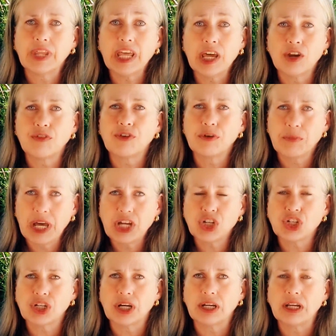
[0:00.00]

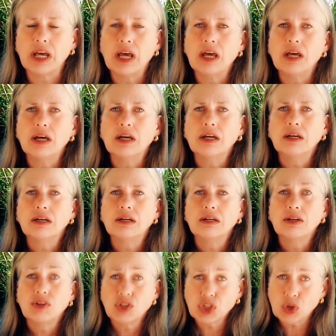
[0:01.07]
information.
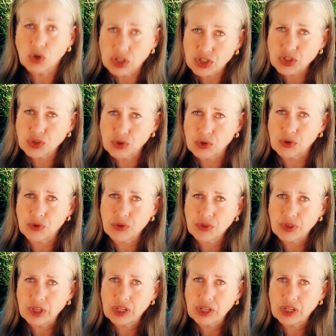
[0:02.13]
Source truth.